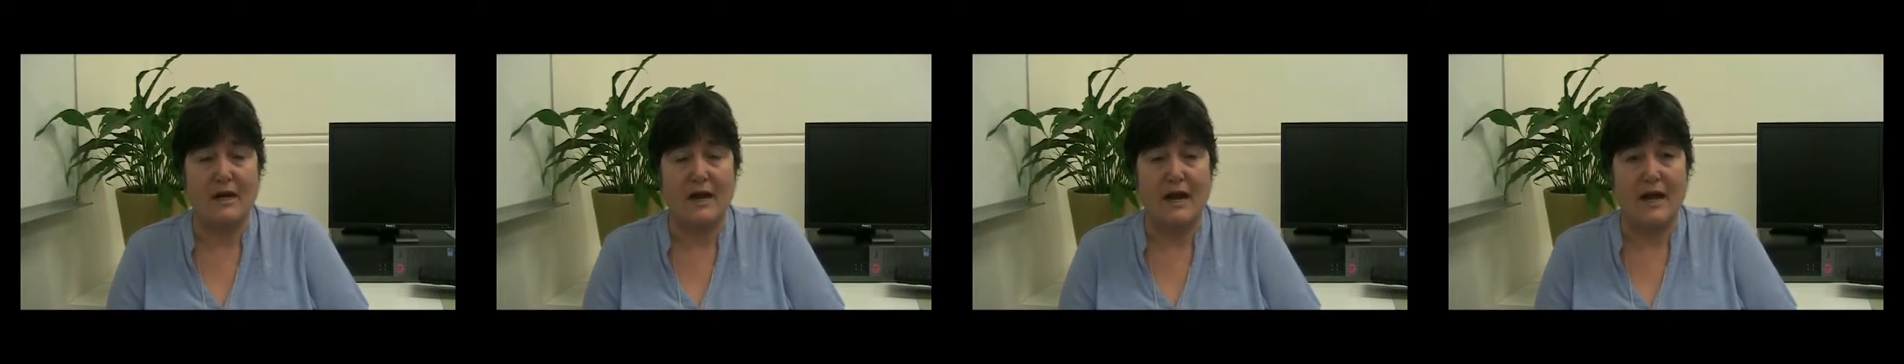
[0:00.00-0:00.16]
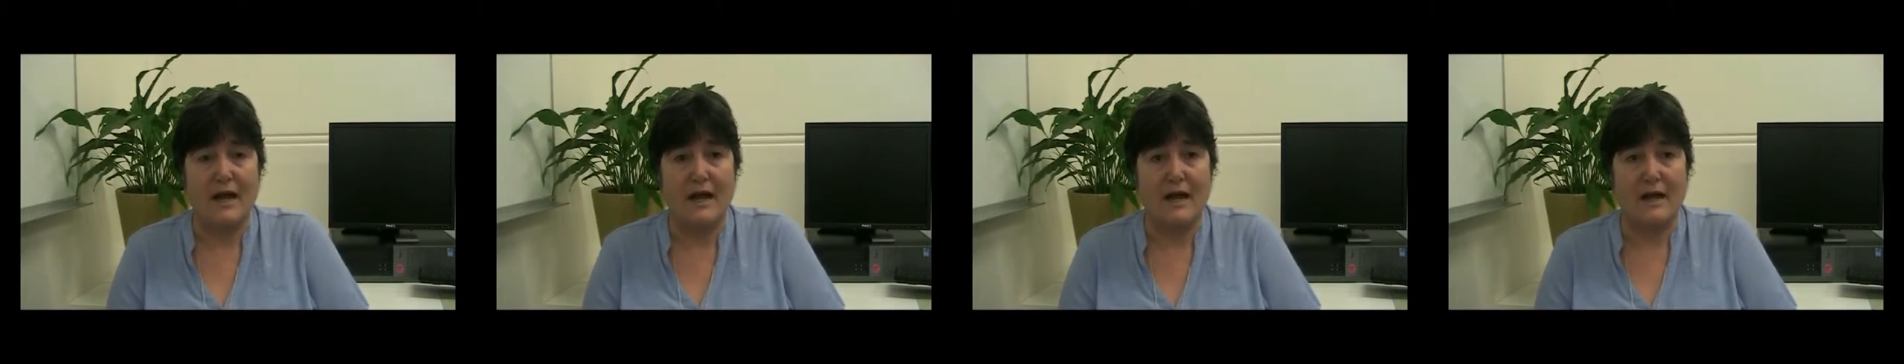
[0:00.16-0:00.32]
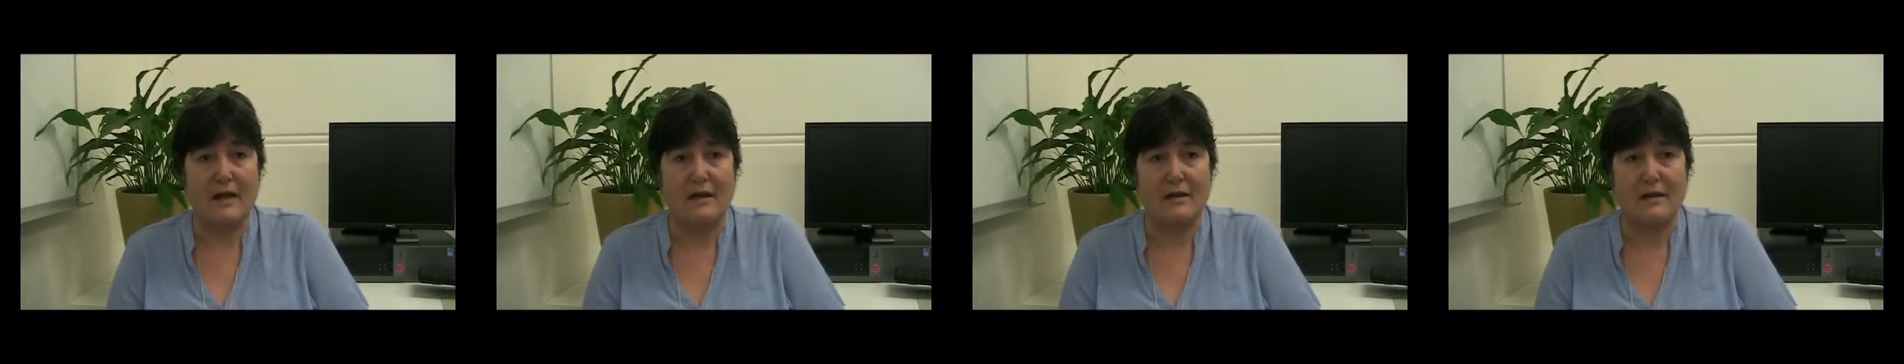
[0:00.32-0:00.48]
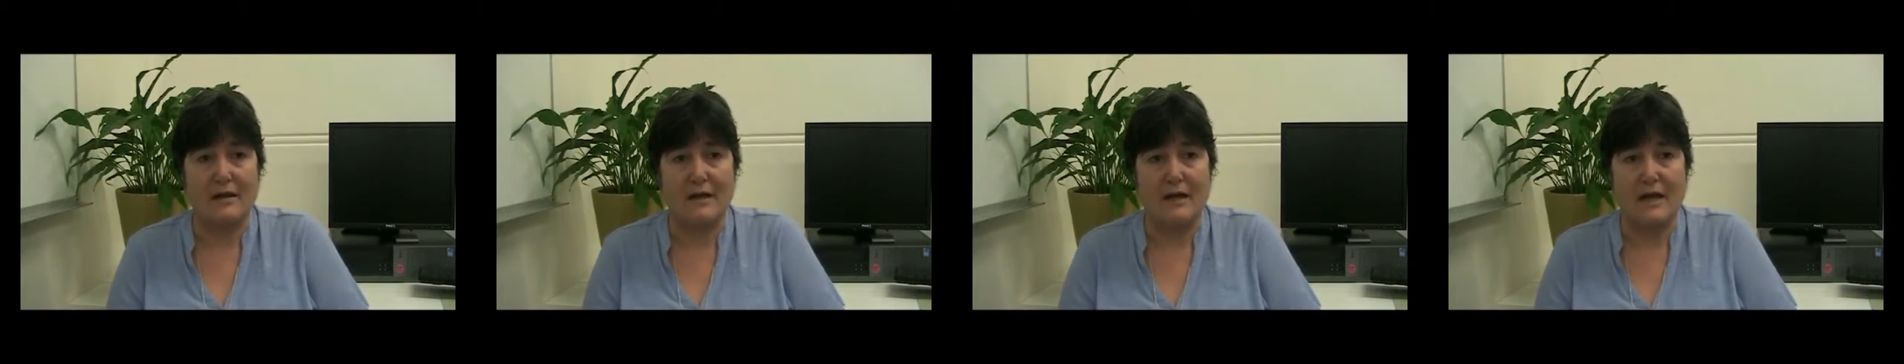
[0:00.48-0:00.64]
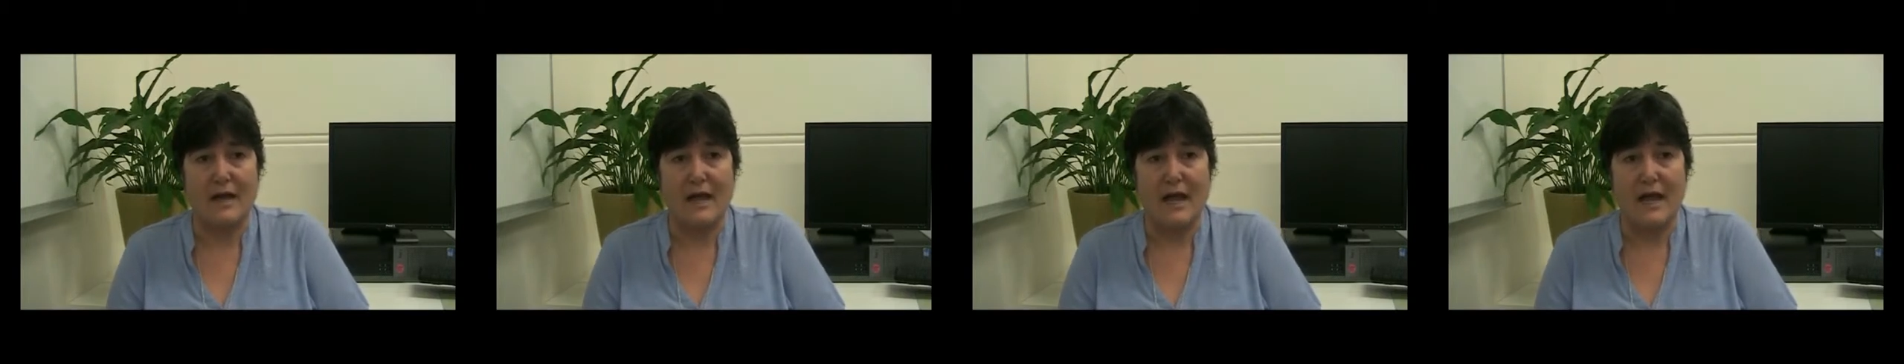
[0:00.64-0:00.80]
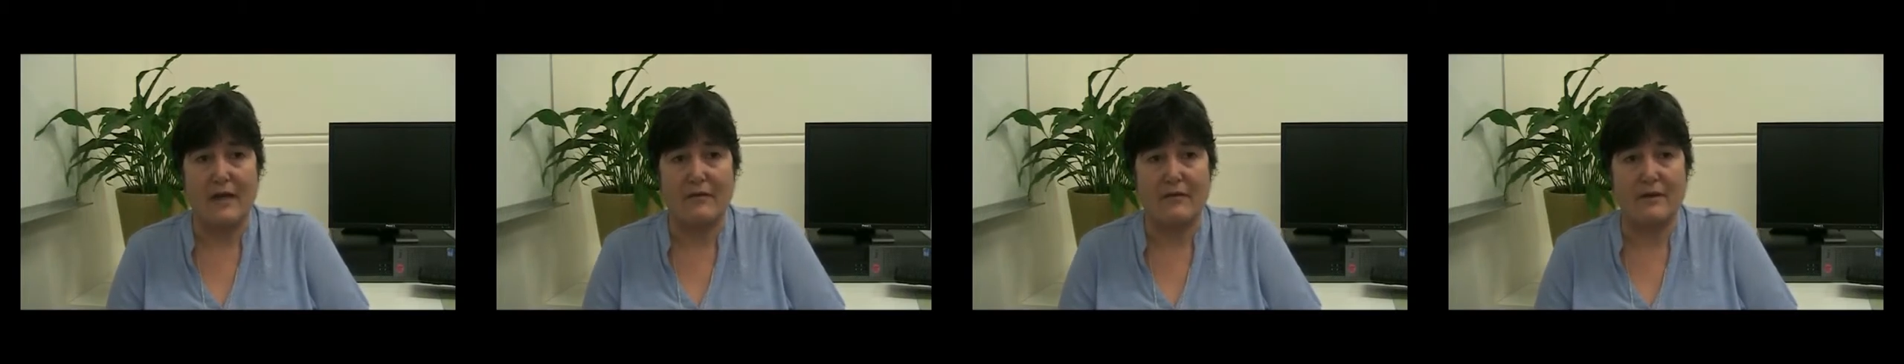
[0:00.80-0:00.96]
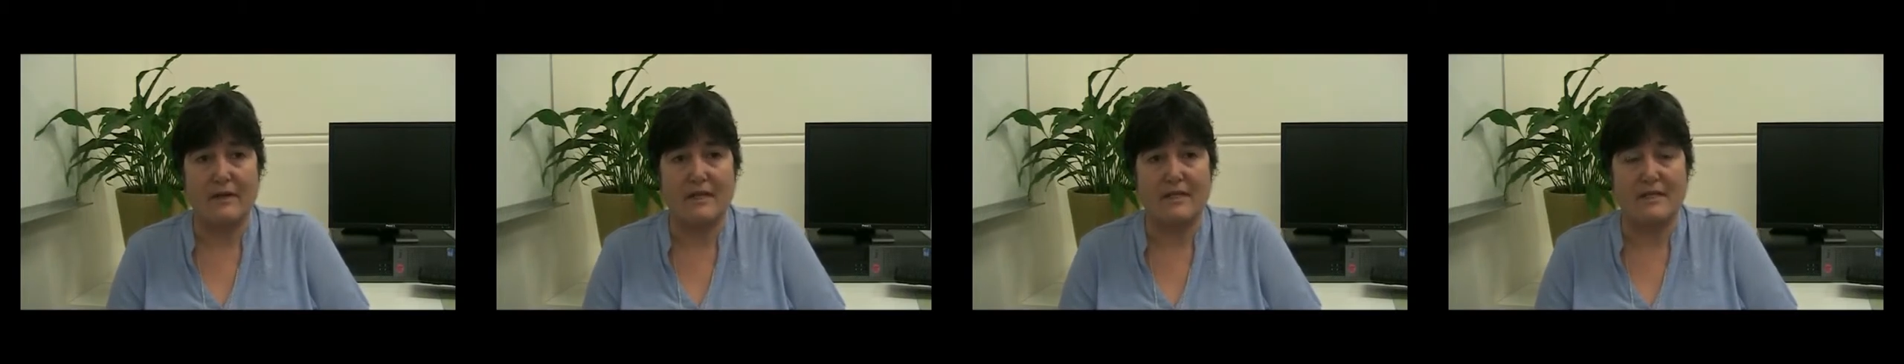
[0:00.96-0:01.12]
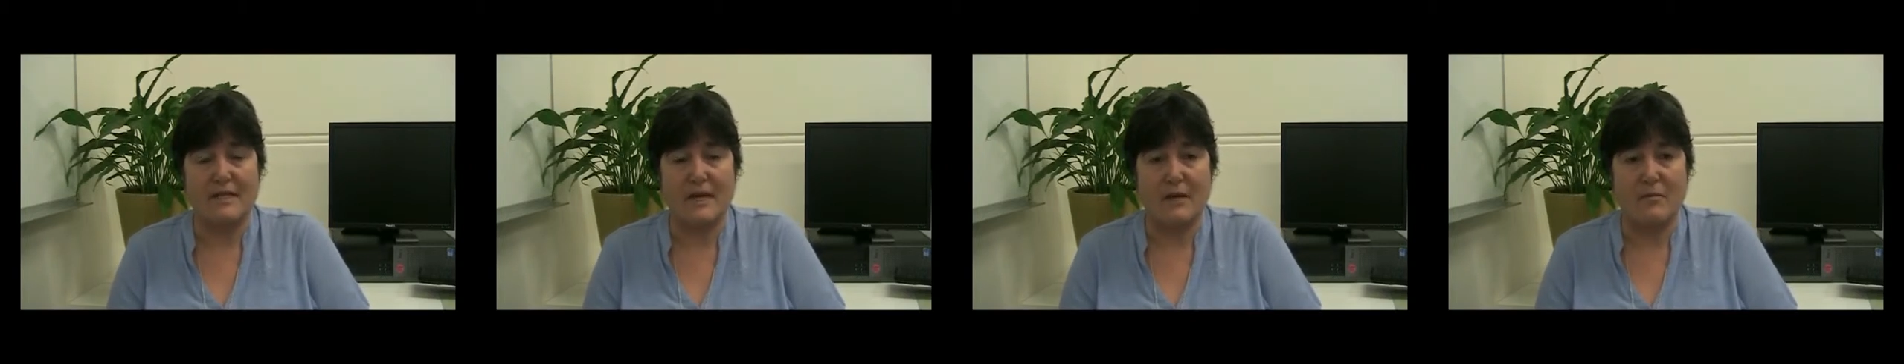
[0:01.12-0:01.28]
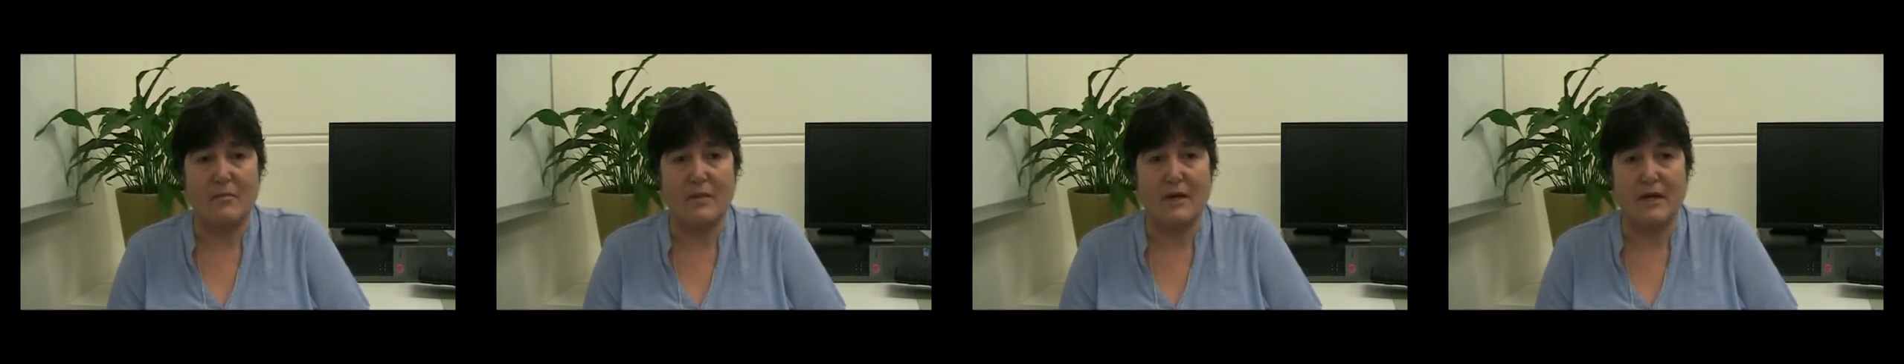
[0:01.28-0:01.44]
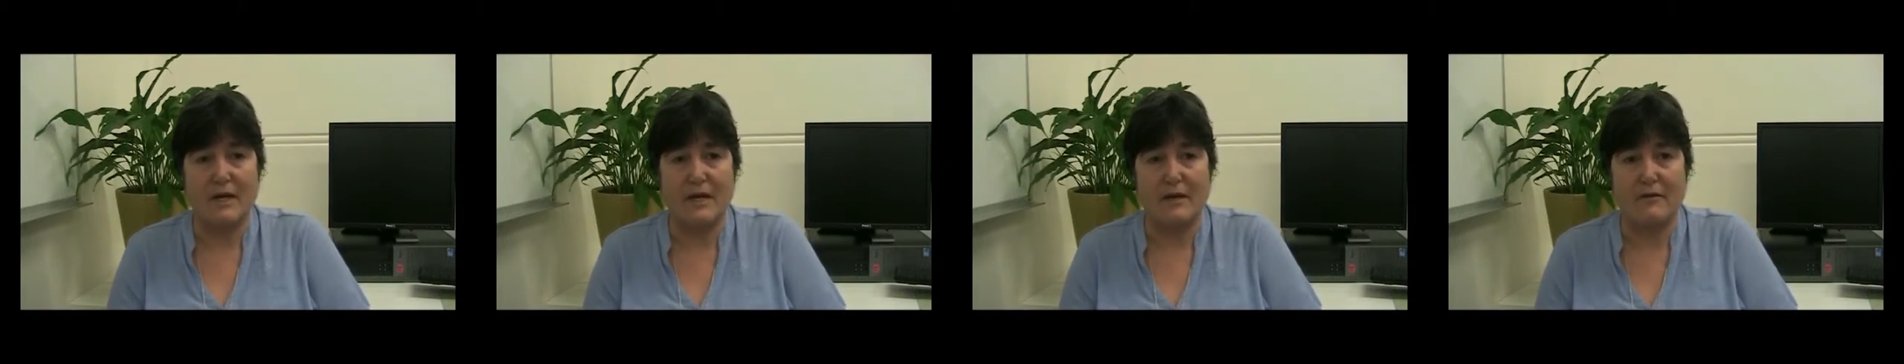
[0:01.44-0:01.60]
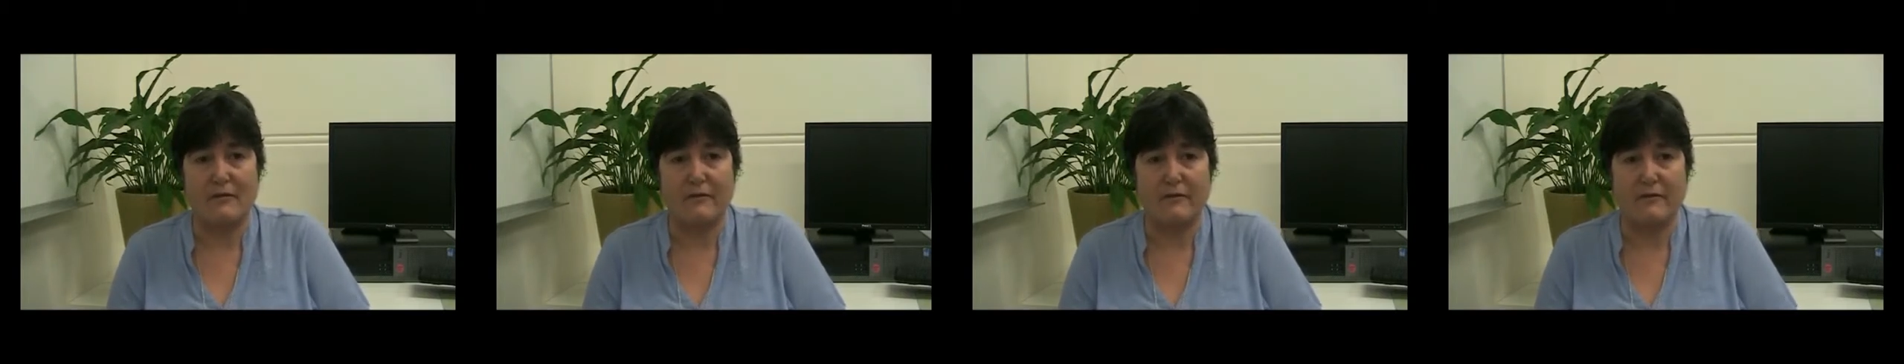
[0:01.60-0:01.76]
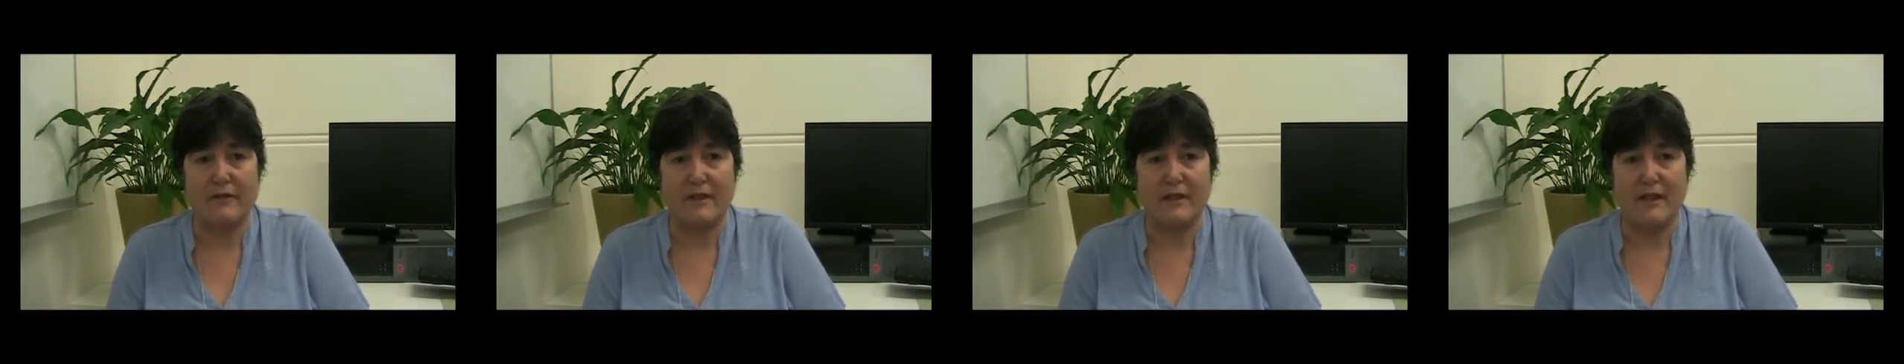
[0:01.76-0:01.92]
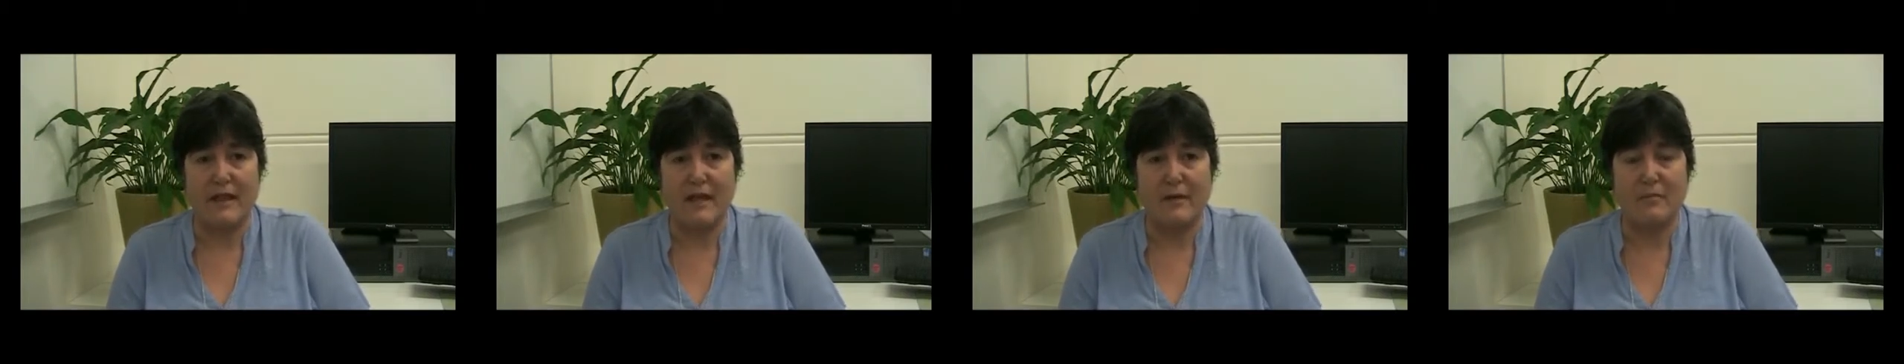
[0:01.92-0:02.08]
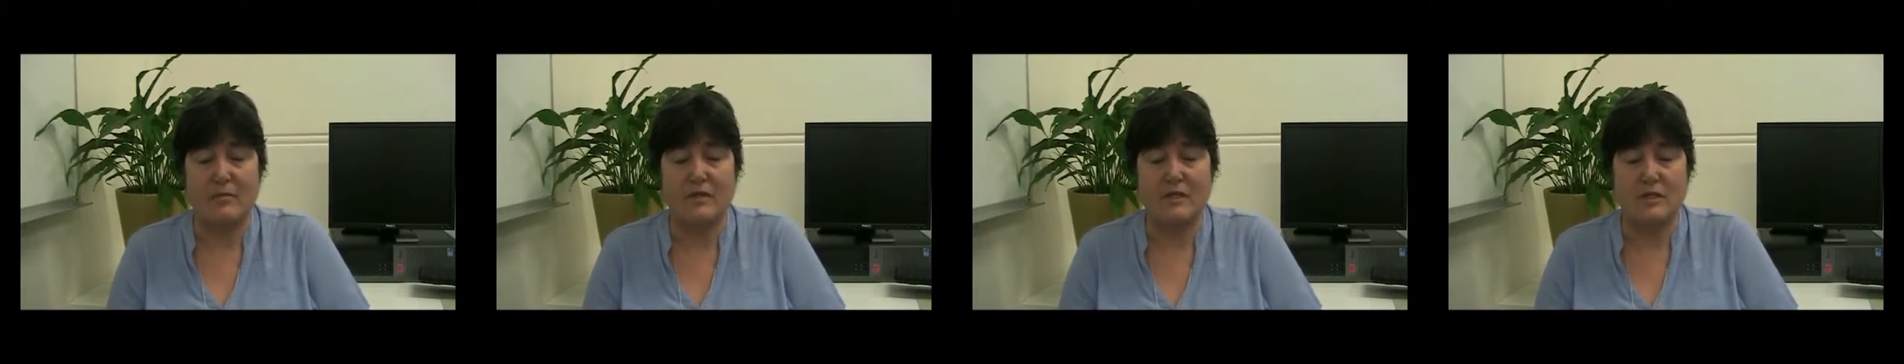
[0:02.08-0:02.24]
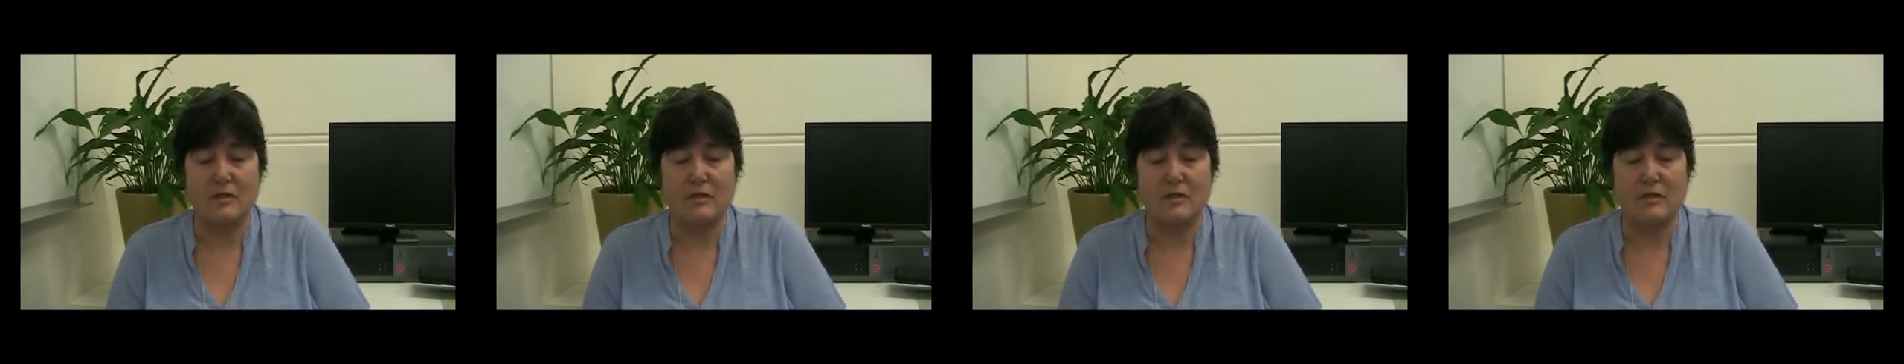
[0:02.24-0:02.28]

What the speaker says: Having somebody for them